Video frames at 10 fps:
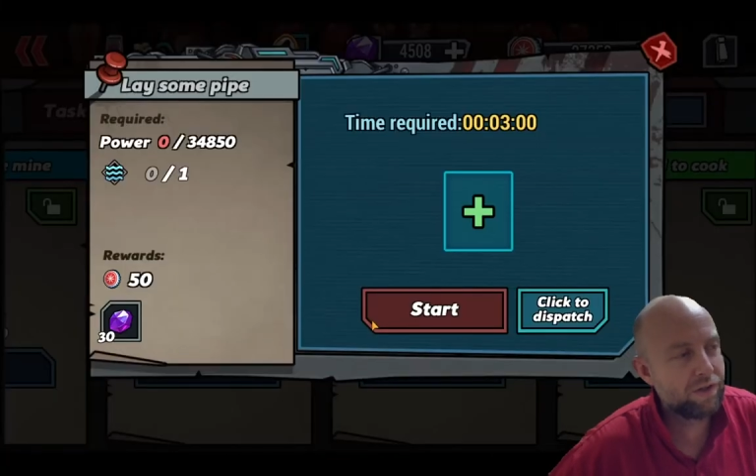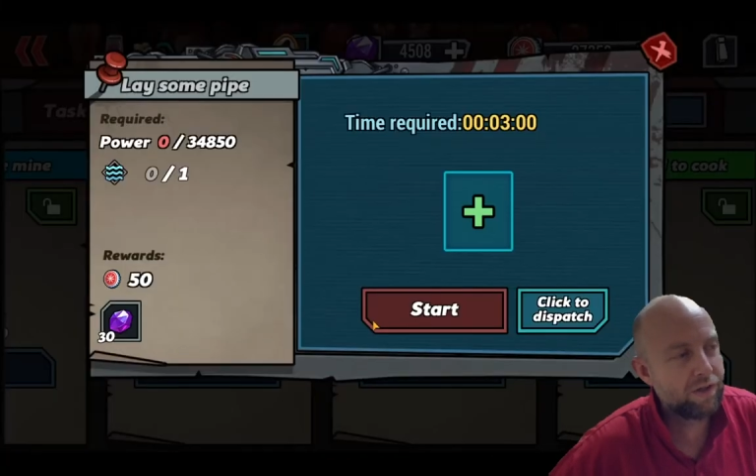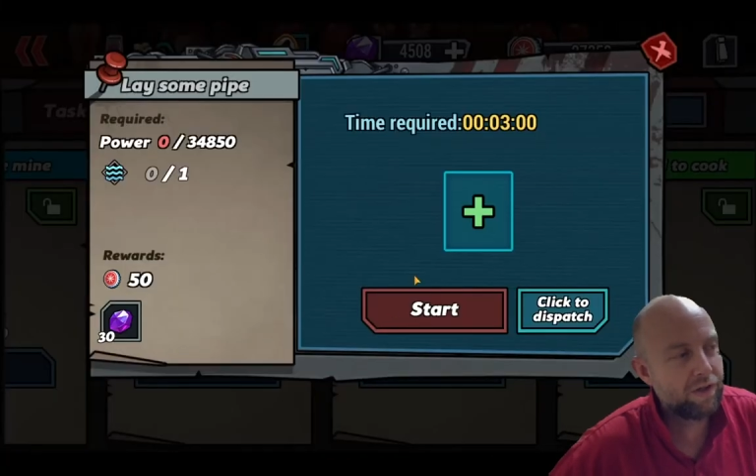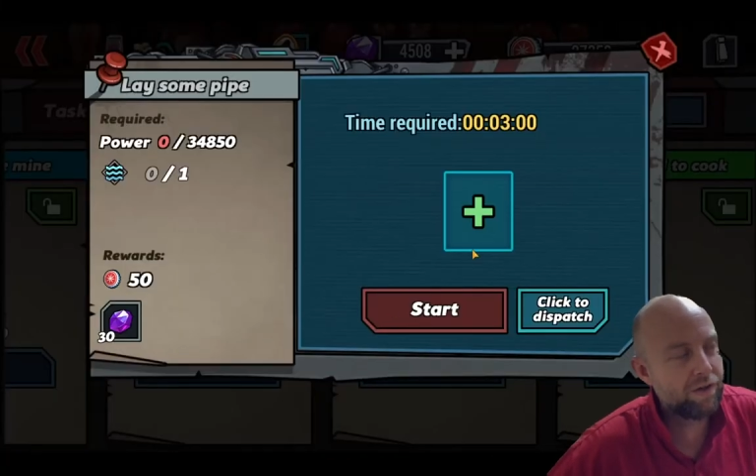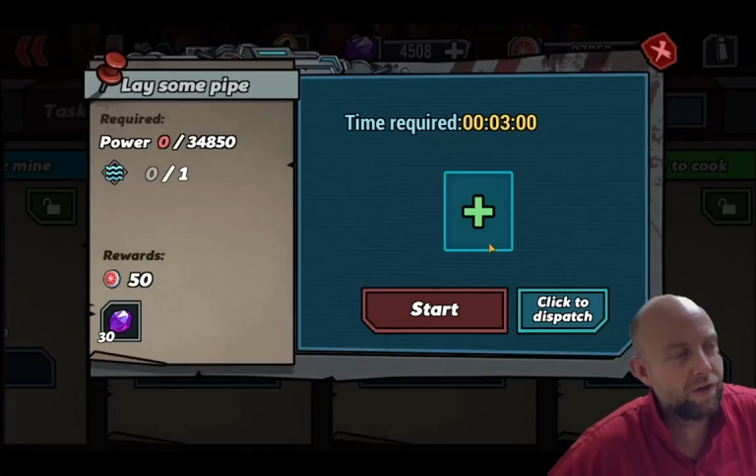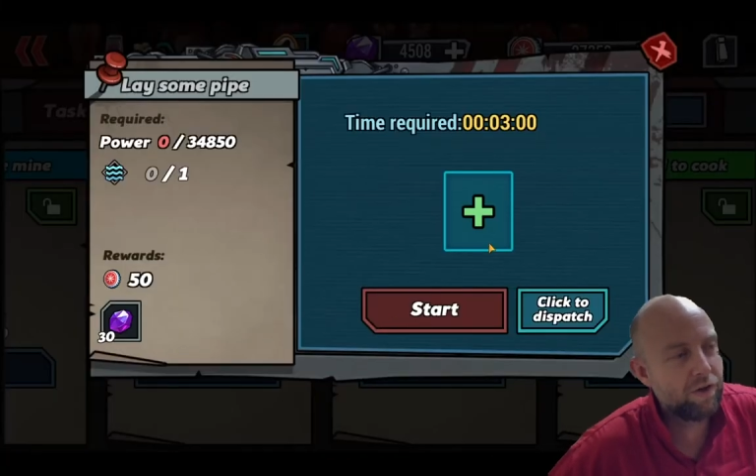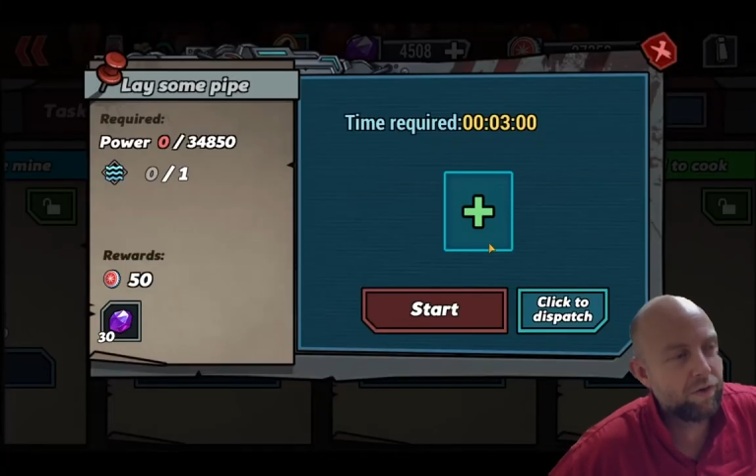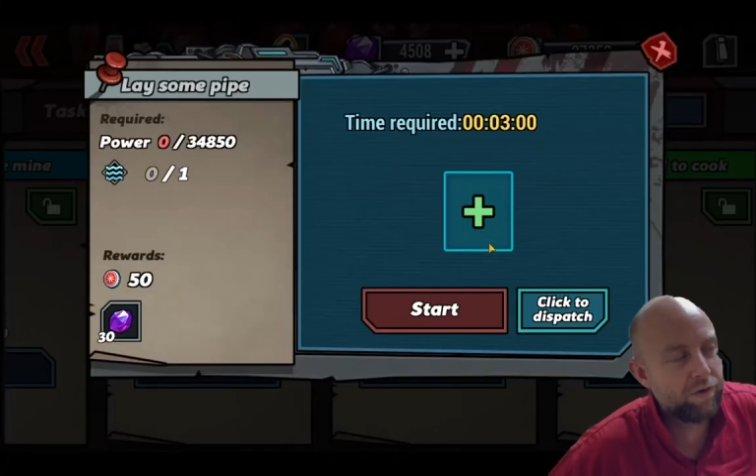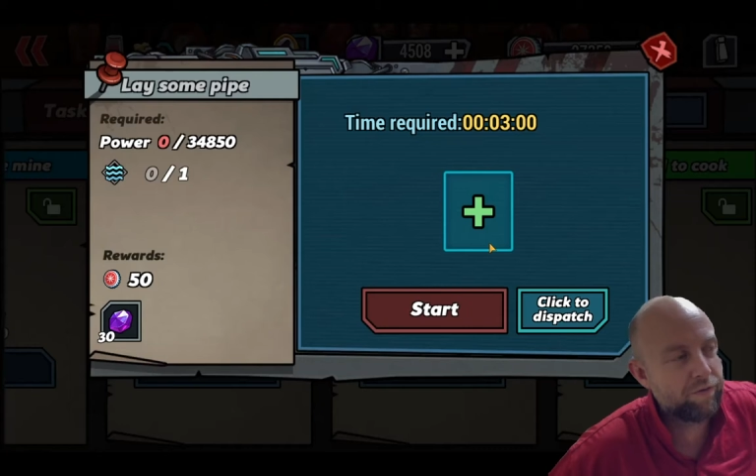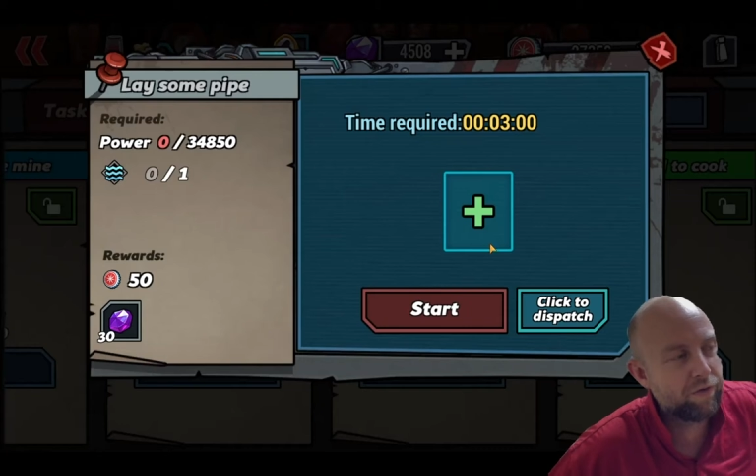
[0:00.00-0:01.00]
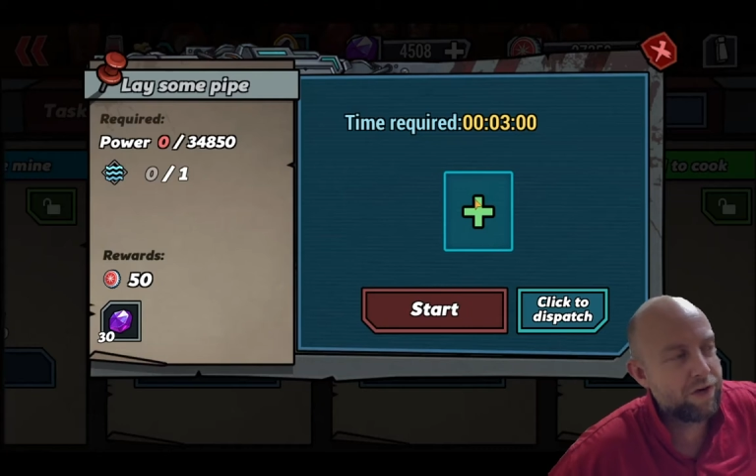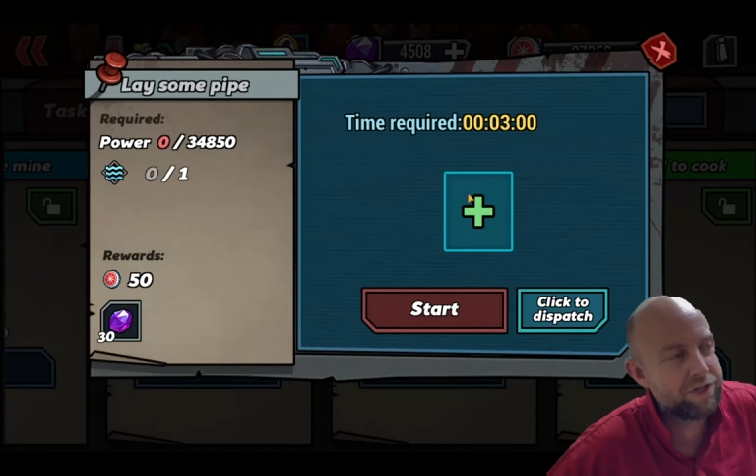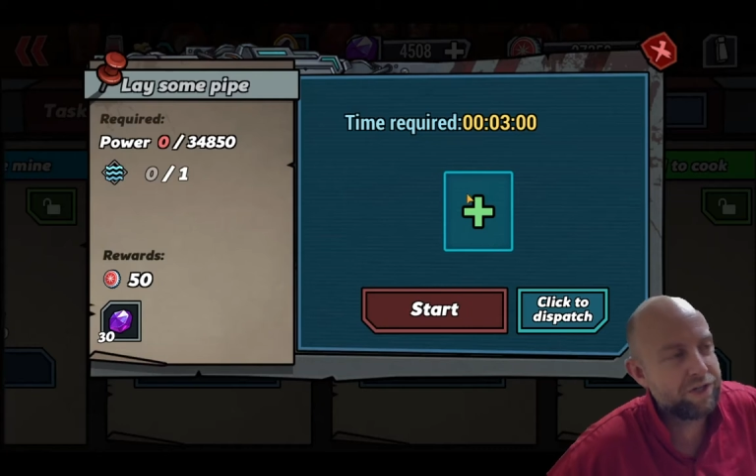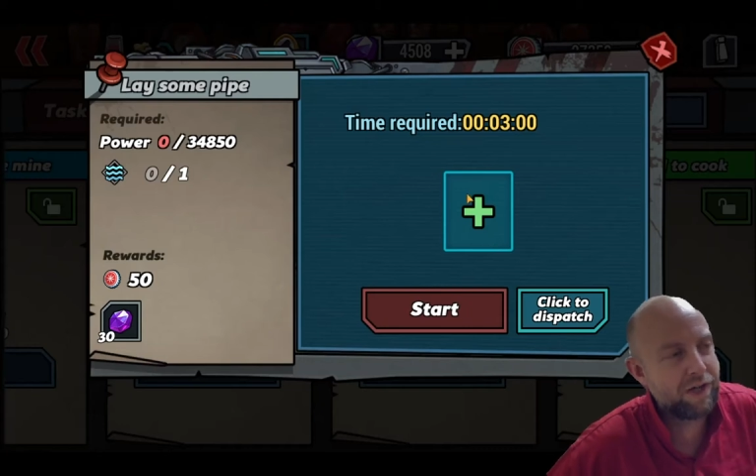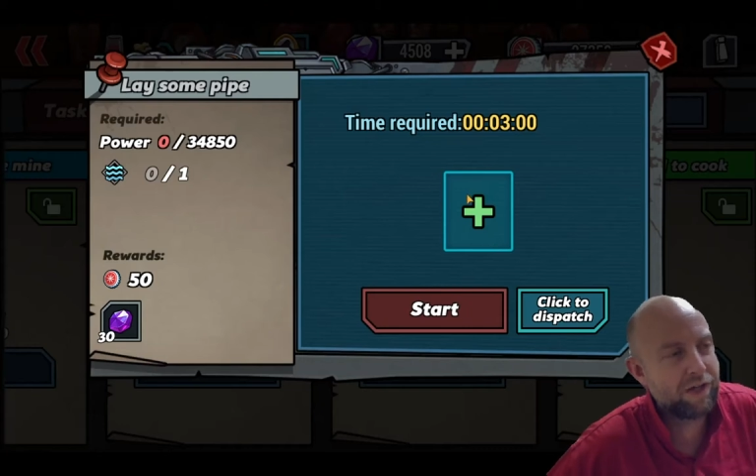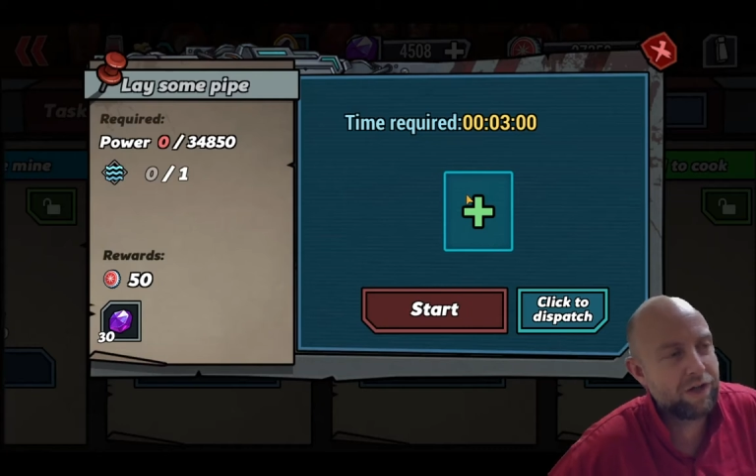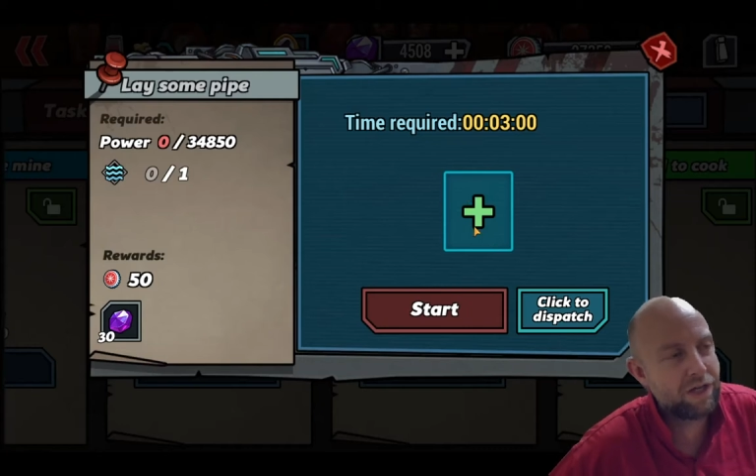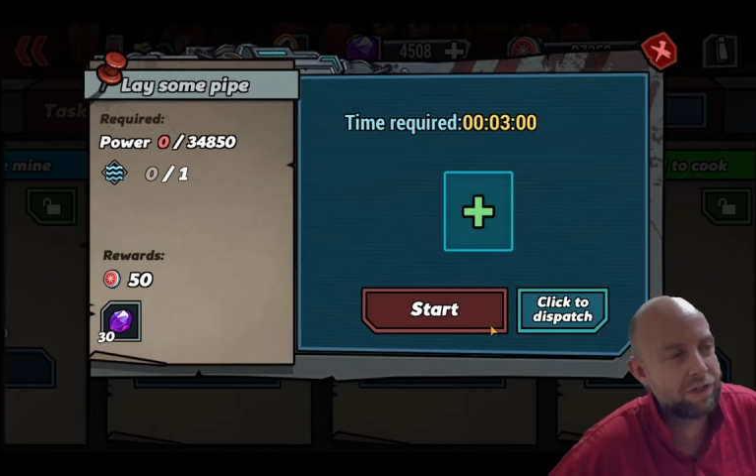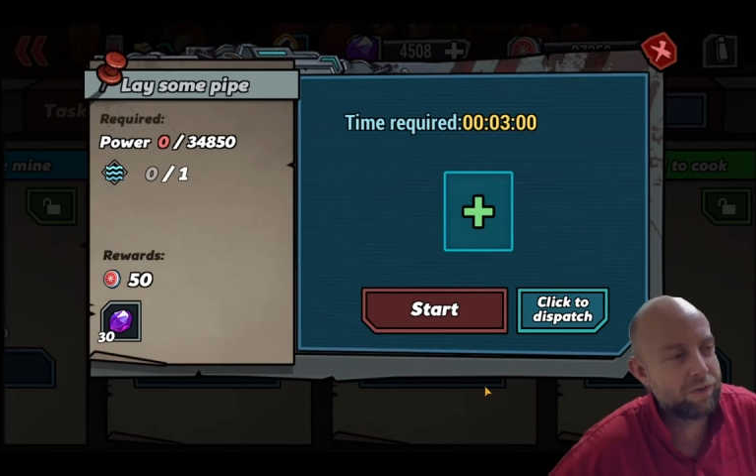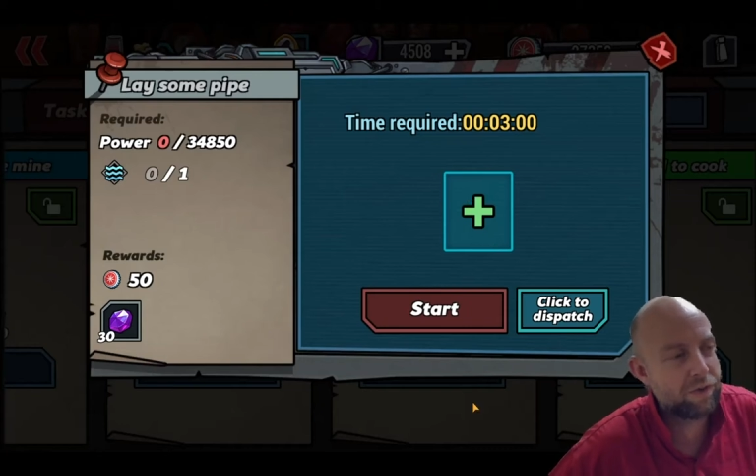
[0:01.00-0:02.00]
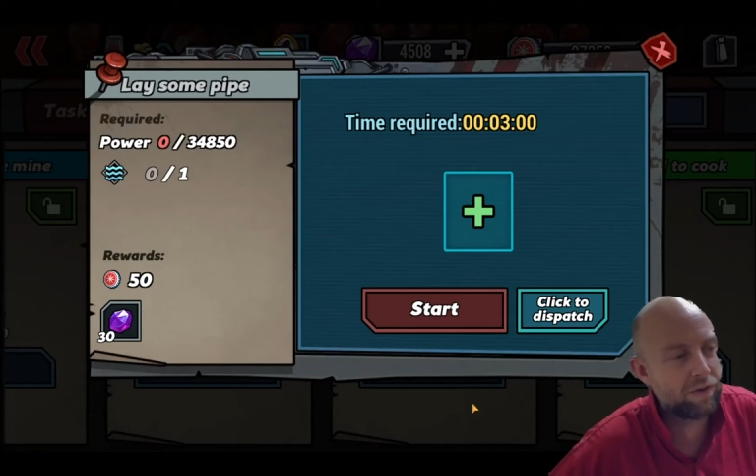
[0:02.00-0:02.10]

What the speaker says: and then I'll refresh that last one.